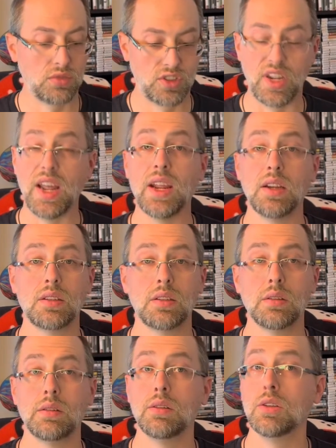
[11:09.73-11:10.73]
tanks,
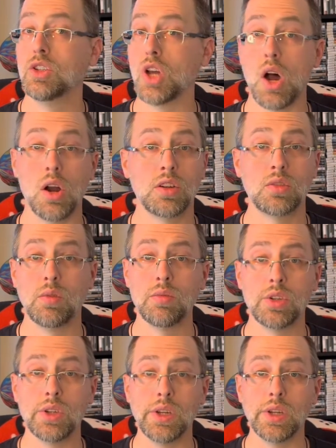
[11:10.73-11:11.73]
dogs with
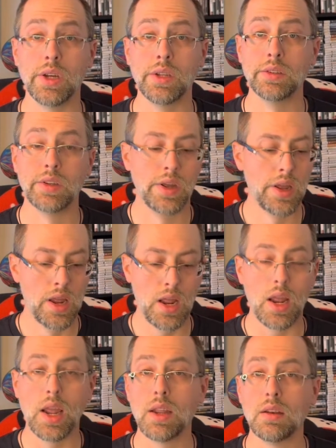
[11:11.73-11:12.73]
machine guns,
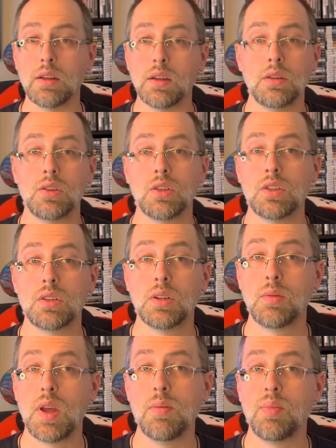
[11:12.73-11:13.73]
and
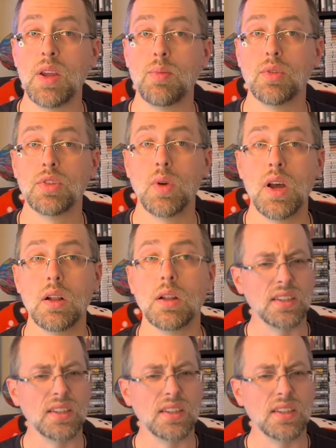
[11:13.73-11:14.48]
and people as well.